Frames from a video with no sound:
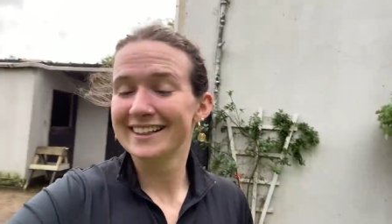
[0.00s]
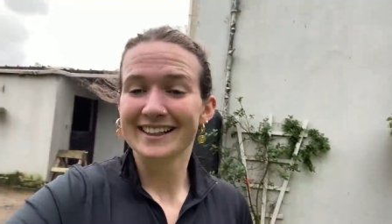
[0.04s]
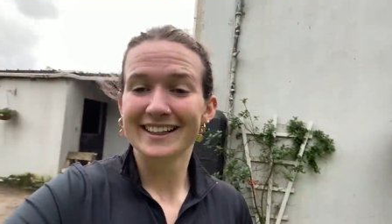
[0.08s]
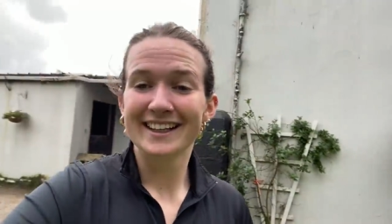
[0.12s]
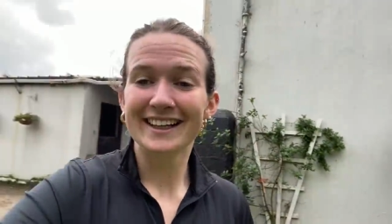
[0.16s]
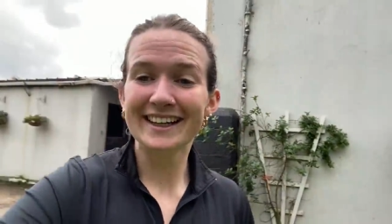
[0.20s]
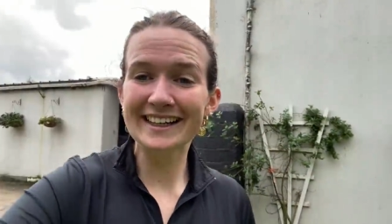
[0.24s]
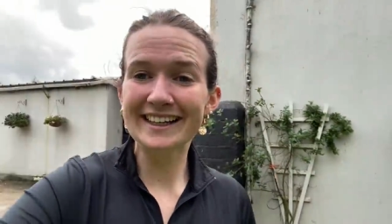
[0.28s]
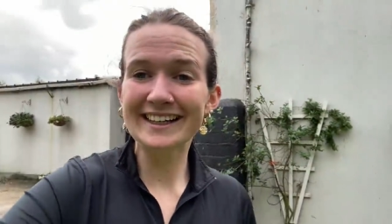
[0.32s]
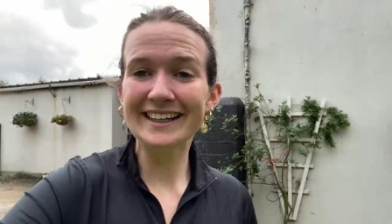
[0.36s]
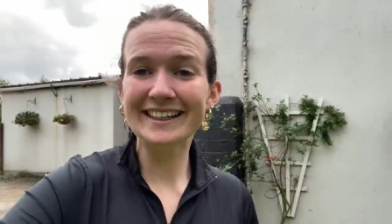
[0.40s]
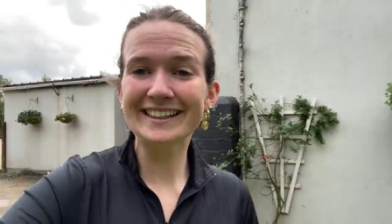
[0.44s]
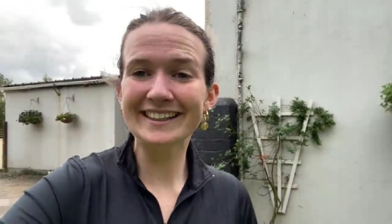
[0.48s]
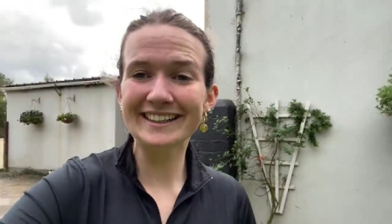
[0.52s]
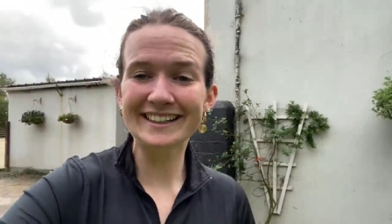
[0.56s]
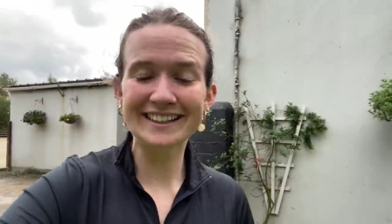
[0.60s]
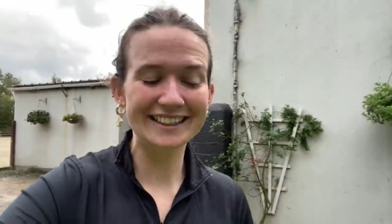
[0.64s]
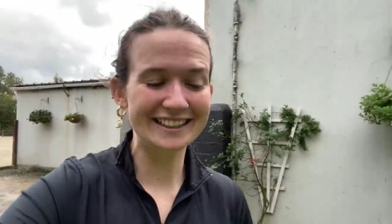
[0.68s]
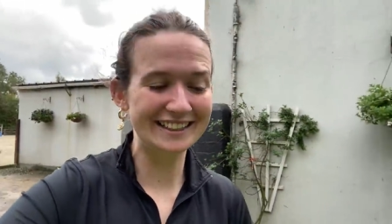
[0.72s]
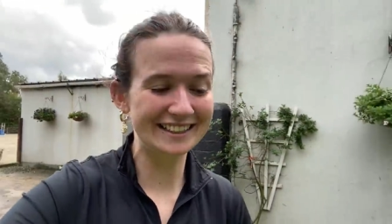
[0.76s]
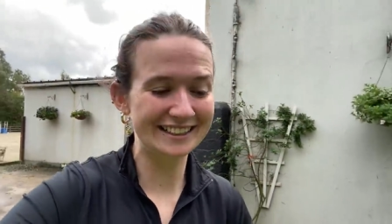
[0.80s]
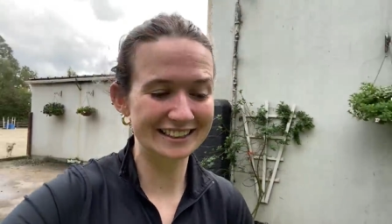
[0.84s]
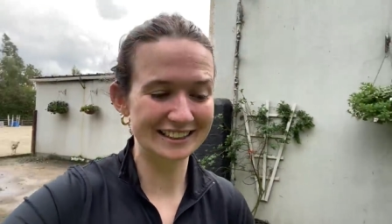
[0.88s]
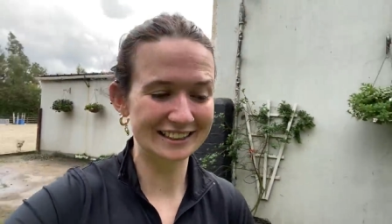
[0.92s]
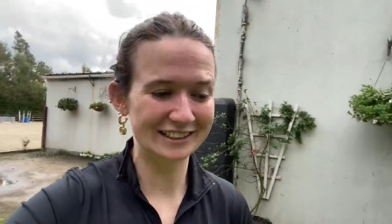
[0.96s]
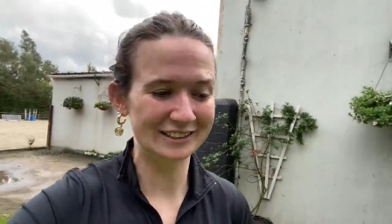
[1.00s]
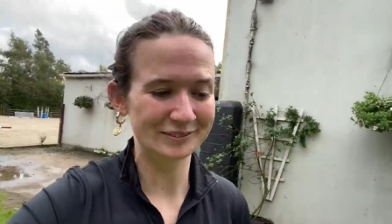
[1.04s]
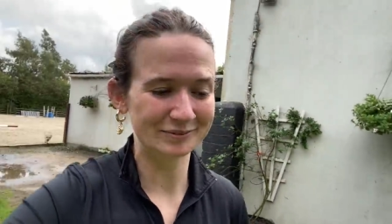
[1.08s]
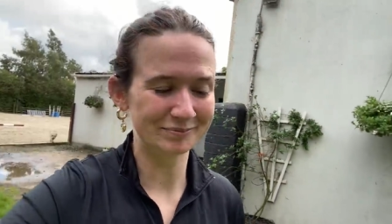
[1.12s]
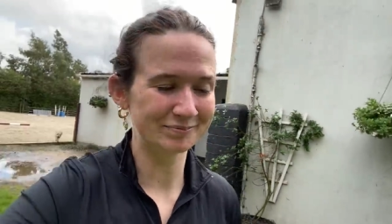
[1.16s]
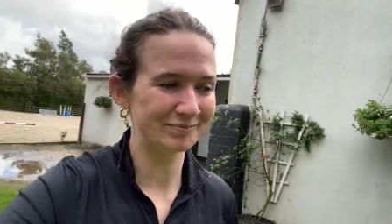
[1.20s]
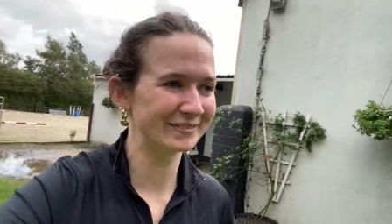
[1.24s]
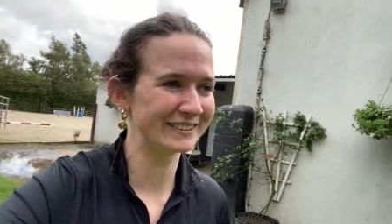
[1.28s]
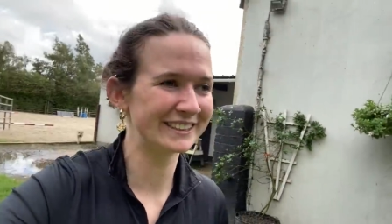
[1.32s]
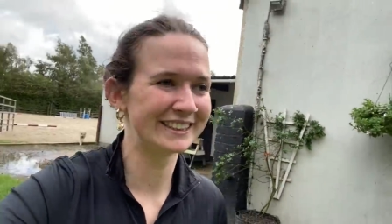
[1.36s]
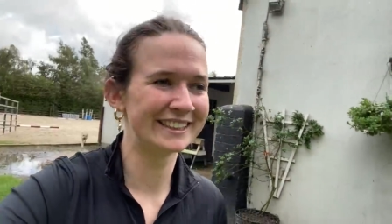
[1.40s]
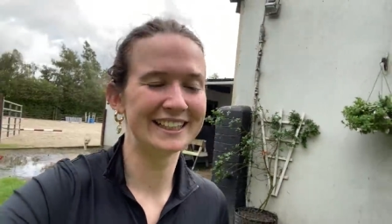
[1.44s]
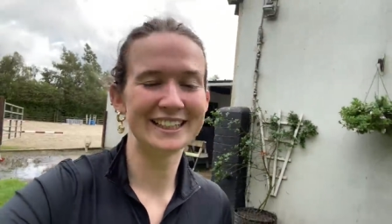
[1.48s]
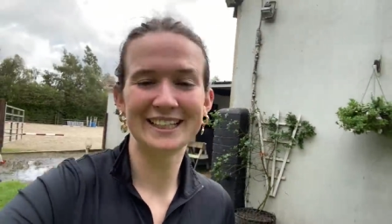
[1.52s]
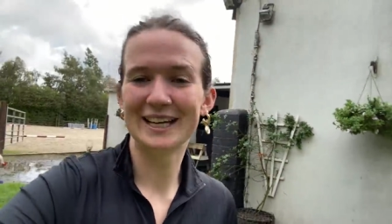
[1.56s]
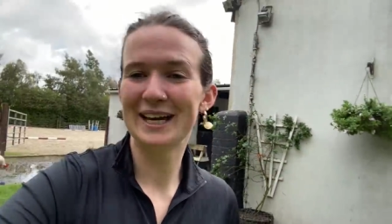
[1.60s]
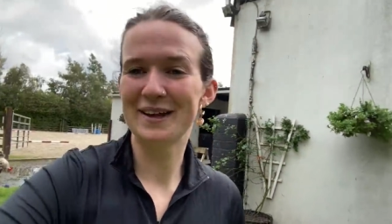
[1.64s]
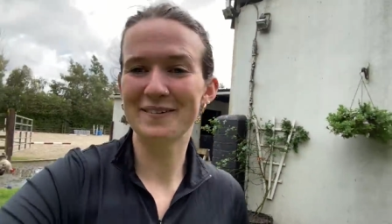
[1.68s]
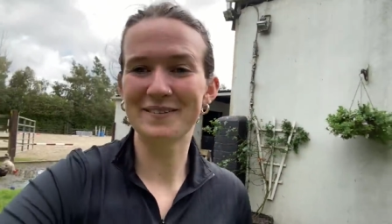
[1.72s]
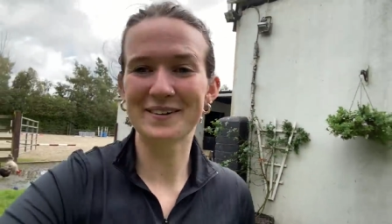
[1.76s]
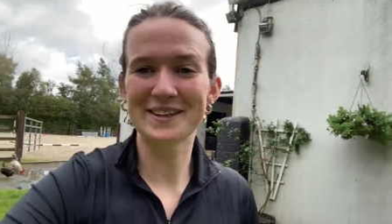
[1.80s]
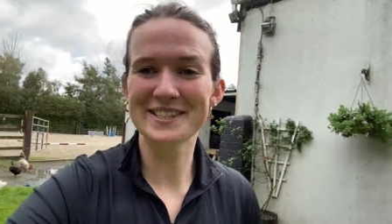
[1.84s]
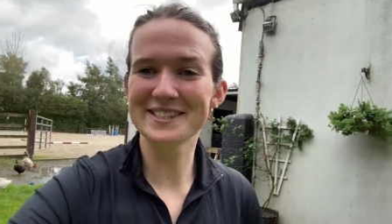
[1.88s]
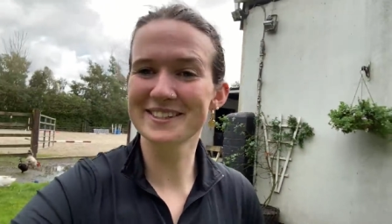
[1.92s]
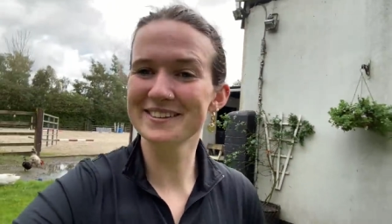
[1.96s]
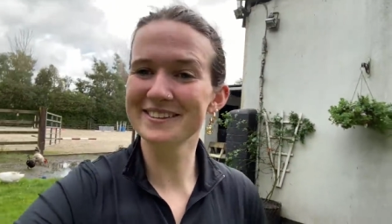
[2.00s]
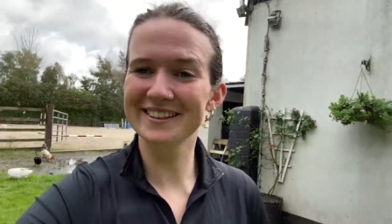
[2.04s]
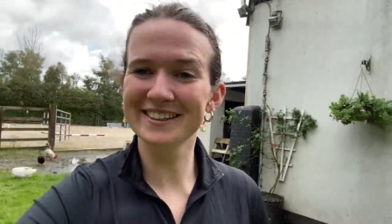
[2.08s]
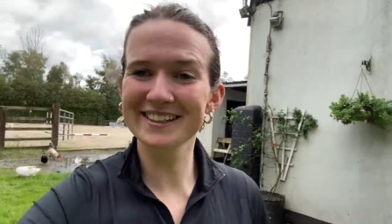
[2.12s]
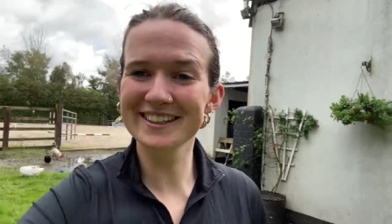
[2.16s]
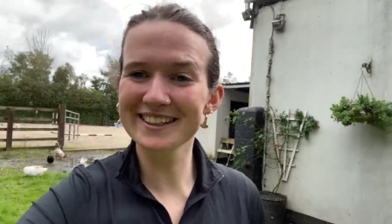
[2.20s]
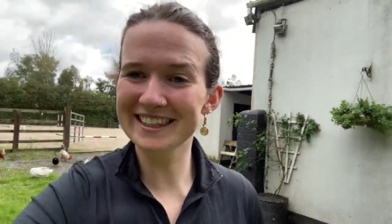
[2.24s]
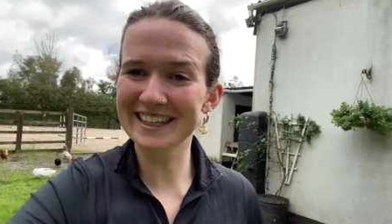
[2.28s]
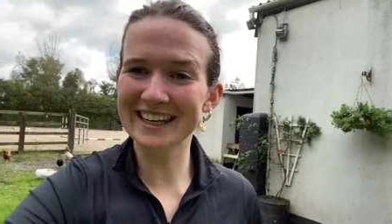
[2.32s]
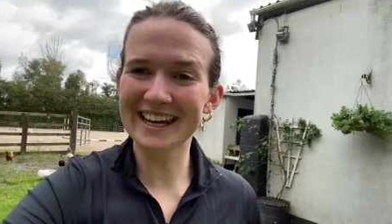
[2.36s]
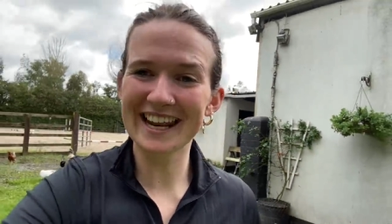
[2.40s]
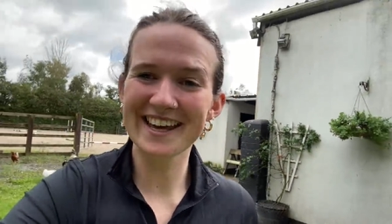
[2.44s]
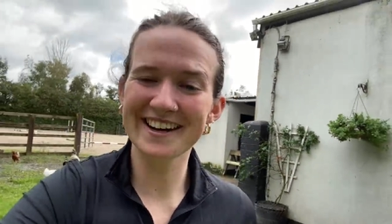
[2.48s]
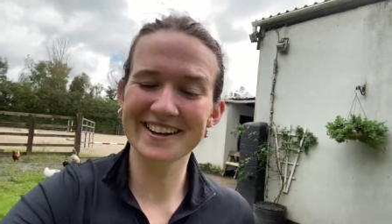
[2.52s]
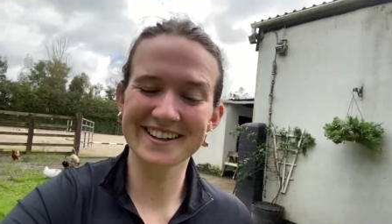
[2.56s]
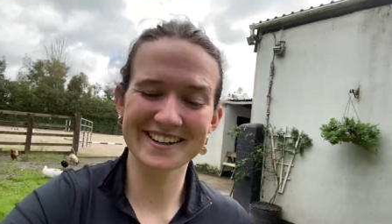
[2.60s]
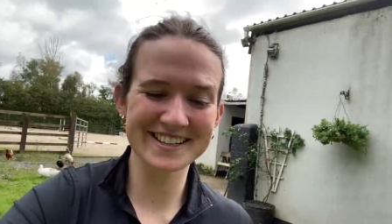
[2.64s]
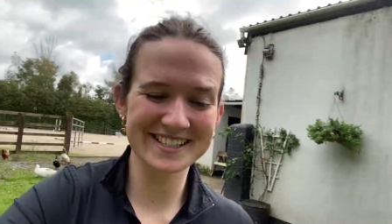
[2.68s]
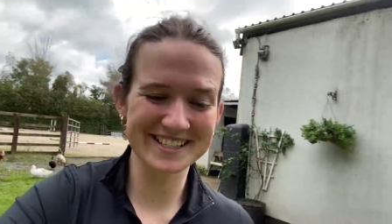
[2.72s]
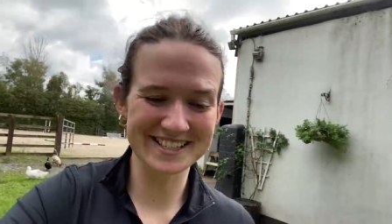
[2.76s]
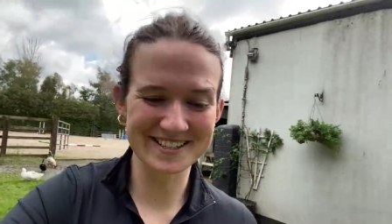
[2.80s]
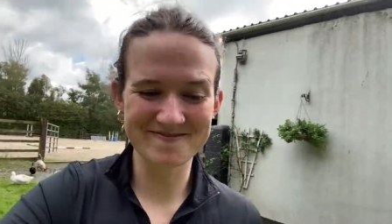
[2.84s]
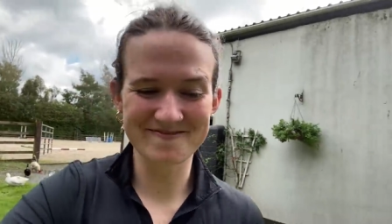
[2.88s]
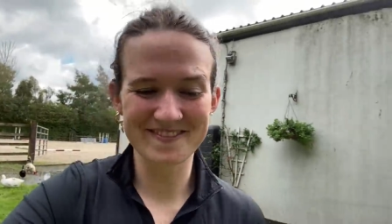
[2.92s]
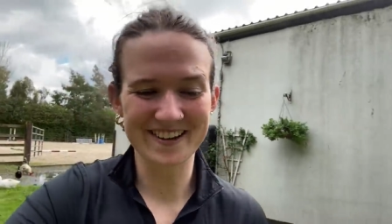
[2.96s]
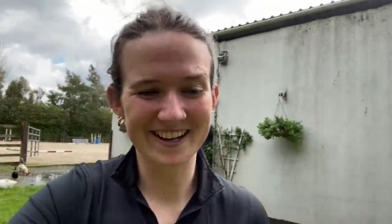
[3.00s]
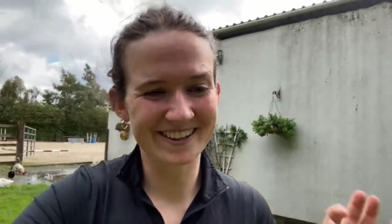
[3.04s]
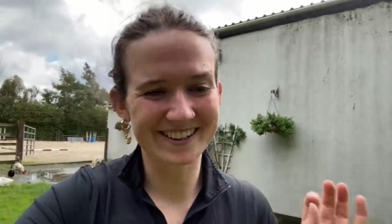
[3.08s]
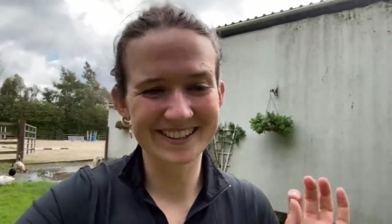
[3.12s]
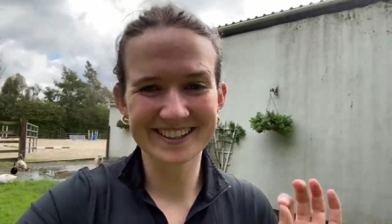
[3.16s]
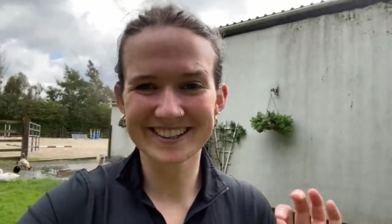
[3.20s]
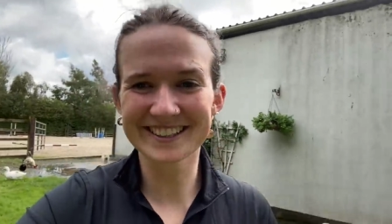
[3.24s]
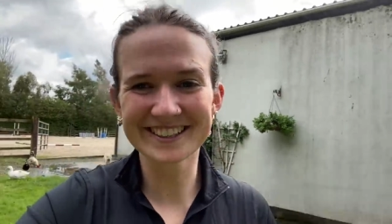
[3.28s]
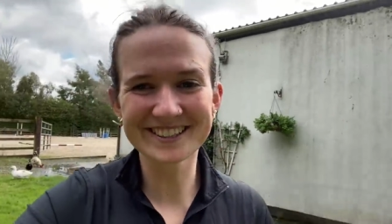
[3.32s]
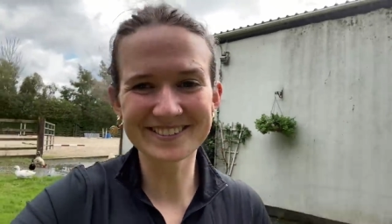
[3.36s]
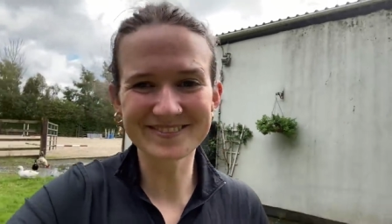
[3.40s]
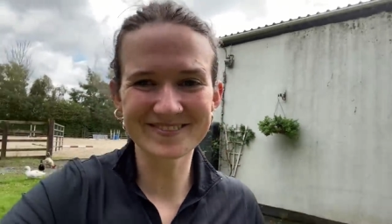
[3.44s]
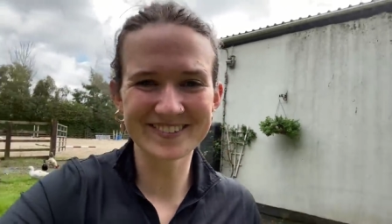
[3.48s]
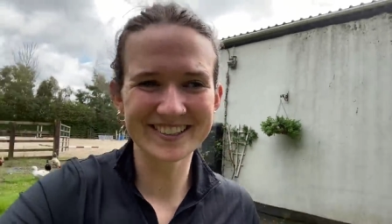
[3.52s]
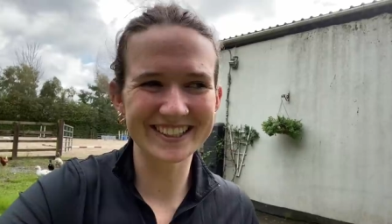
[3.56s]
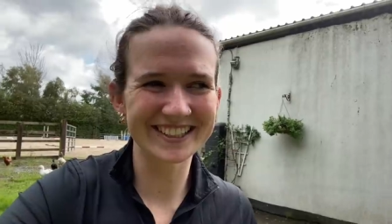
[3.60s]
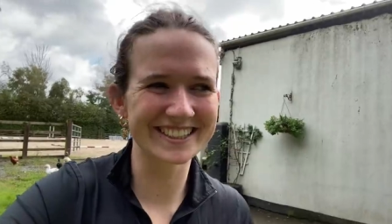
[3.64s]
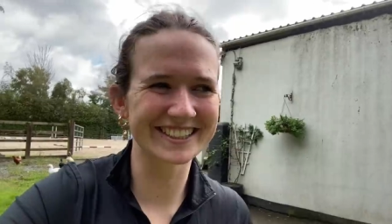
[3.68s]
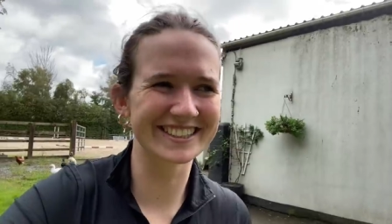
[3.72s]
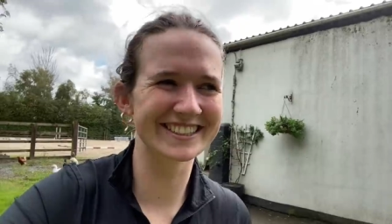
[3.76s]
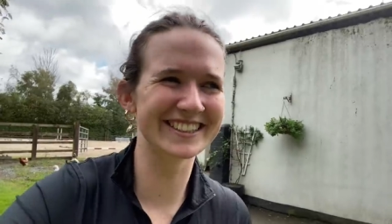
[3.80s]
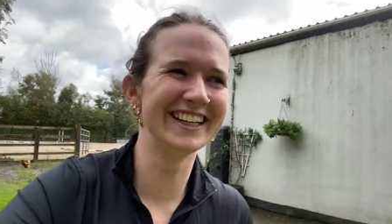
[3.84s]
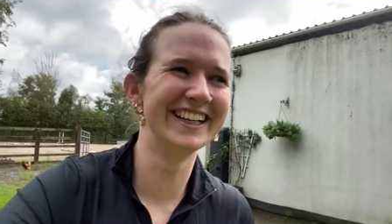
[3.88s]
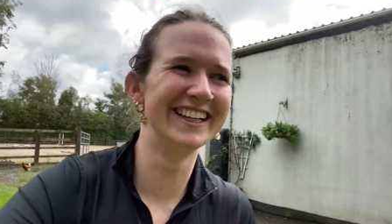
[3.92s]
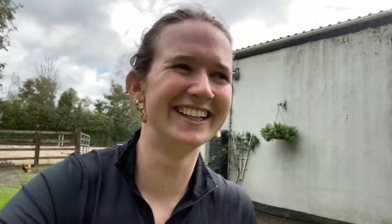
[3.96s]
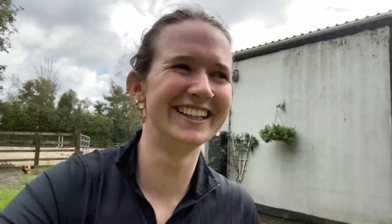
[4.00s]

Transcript: I'm not so good at the letters, I'm better at the numbers.